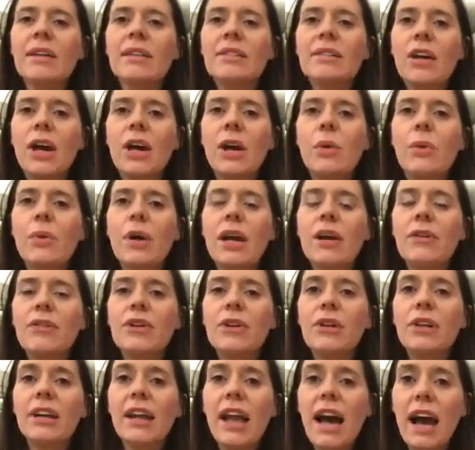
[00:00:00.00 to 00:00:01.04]
So if
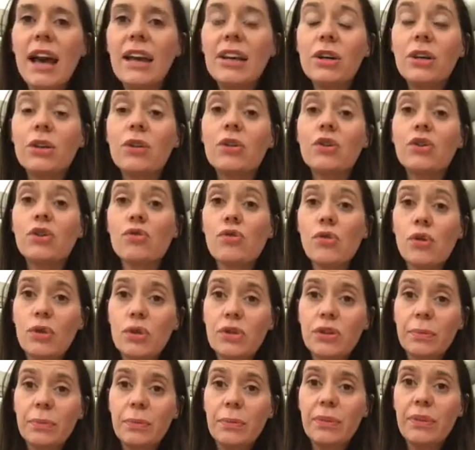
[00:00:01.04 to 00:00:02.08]
you'd like, you could draw
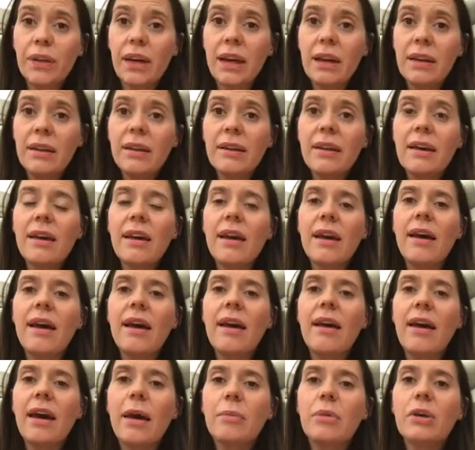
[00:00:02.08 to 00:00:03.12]
something.
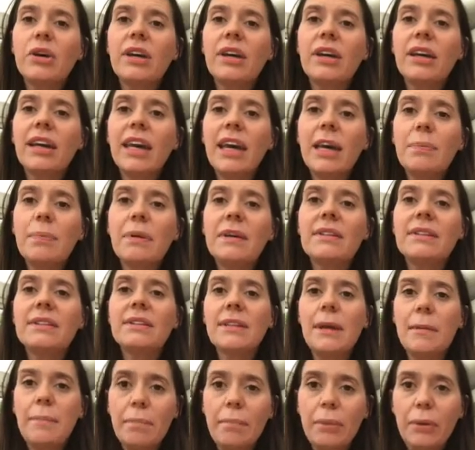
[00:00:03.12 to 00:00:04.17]
You can keep it
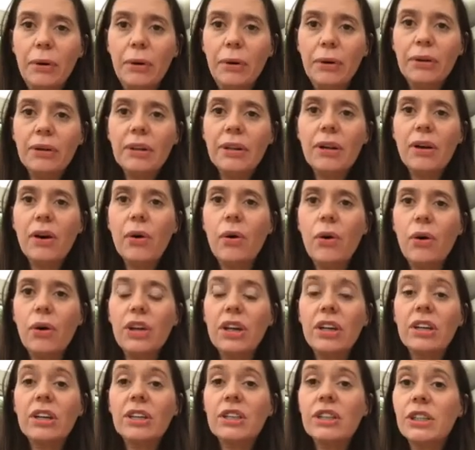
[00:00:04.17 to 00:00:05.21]
simple, or
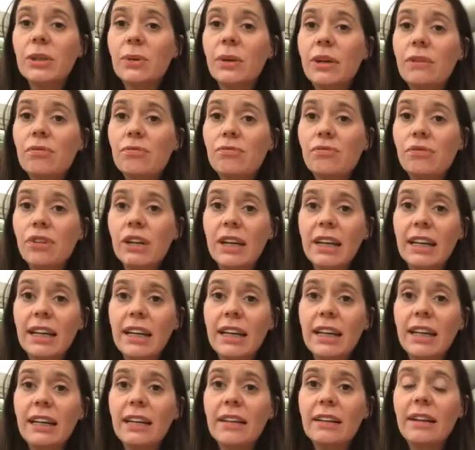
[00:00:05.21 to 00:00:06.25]
you can do it
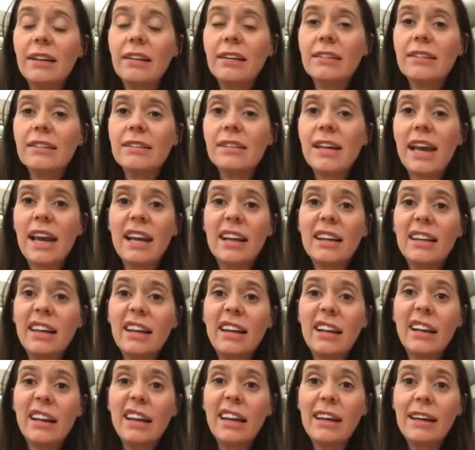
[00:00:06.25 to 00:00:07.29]
really
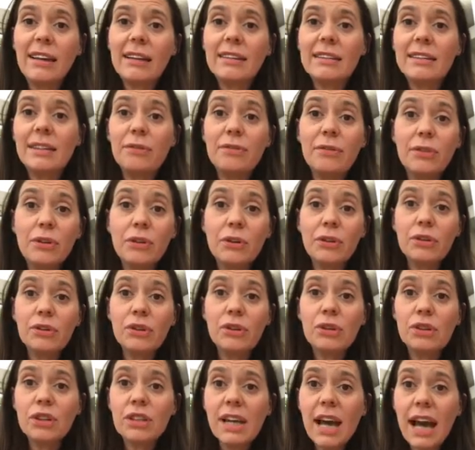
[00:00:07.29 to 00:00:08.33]
technically difficult to
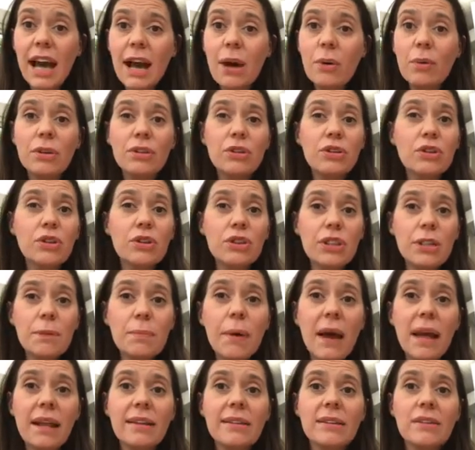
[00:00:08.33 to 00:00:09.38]
cut out. Just
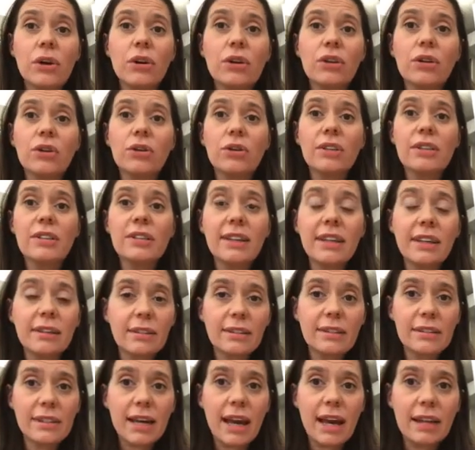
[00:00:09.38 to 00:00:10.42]
depends on your
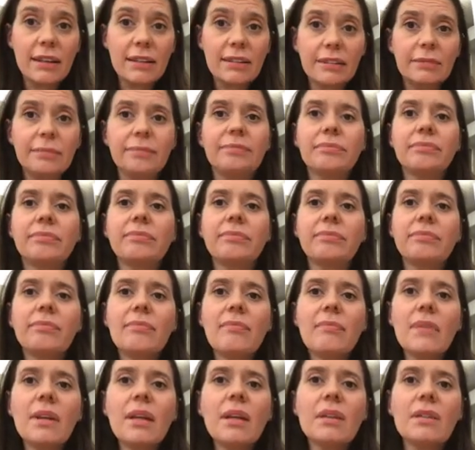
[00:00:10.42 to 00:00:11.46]
skill set.
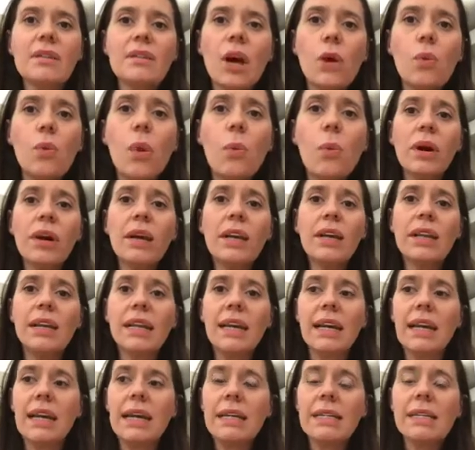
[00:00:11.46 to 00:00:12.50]
So we're going to
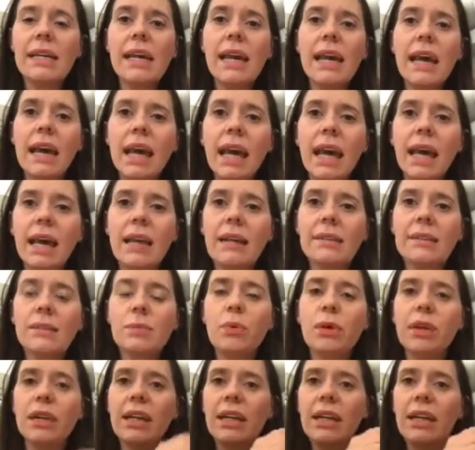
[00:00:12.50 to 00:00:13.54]
need is
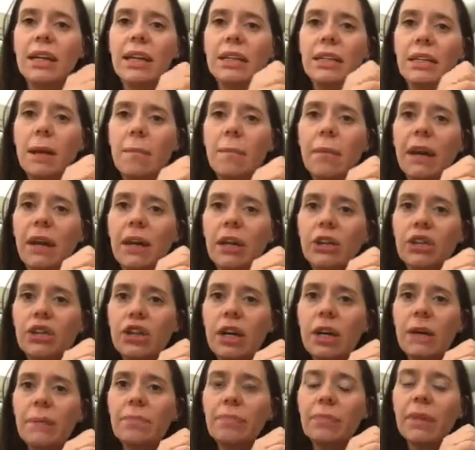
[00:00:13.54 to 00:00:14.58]
we're going to need a
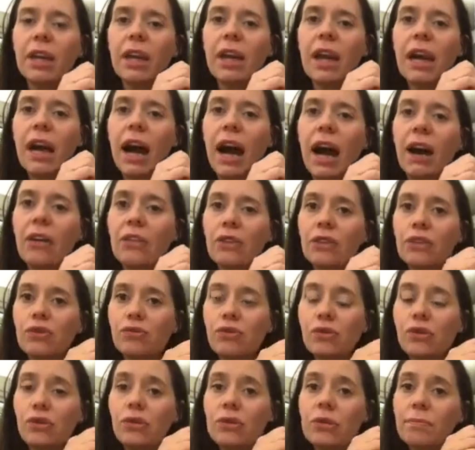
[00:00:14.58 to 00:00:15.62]
picture, either
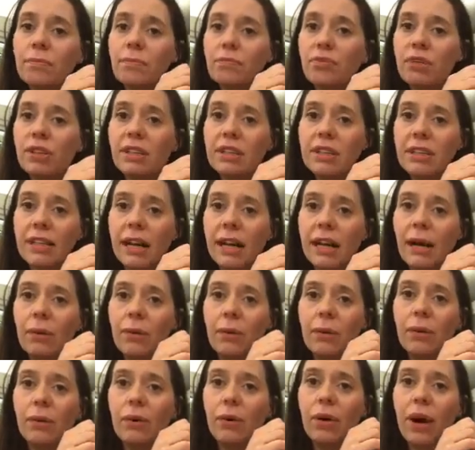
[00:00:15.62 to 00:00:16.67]
drawn, printed
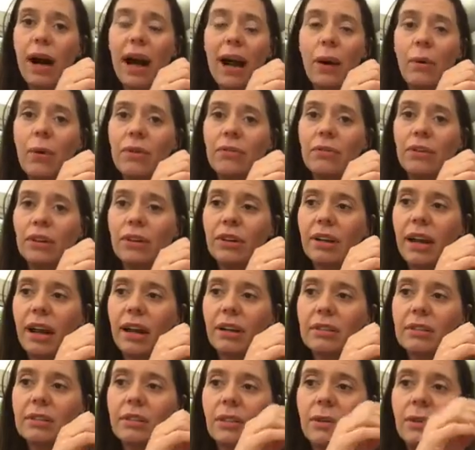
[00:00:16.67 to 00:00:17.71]
out, or however you'd
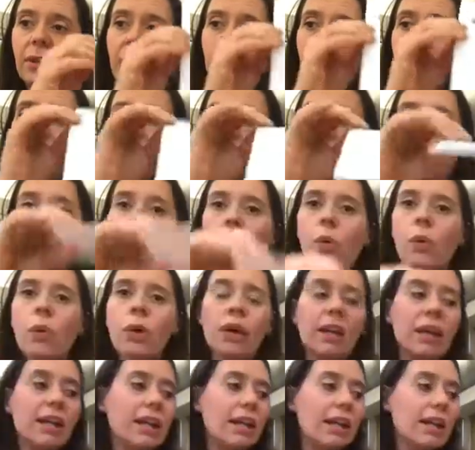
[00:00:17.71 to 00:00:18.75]
like to do it. We're
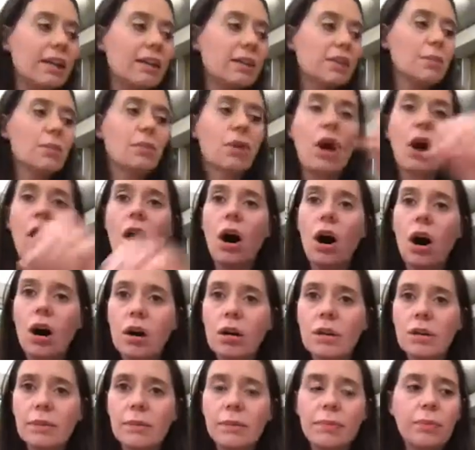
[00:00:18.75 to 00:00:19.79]
going to need some
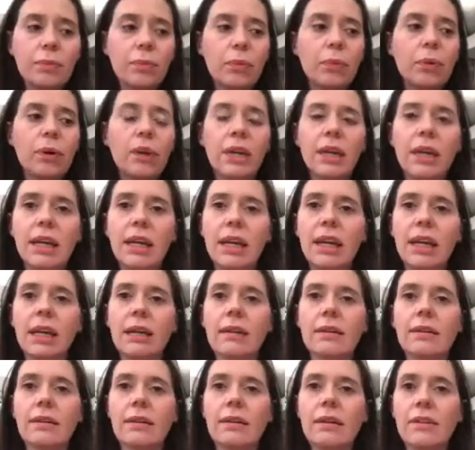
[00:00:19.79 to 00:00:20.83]
card. We're going to
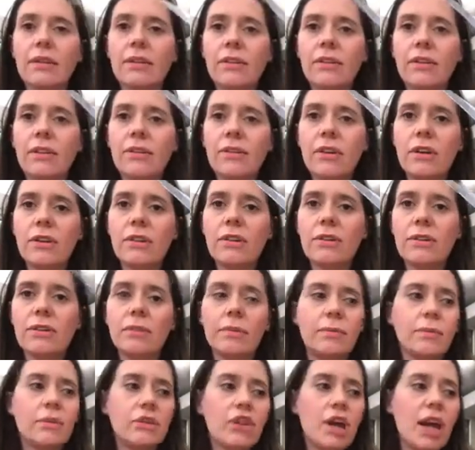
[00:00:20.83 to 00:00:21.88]
need scissors,
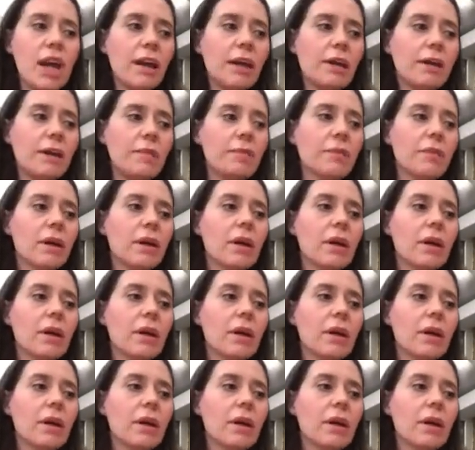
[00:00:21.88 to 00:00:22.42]
check.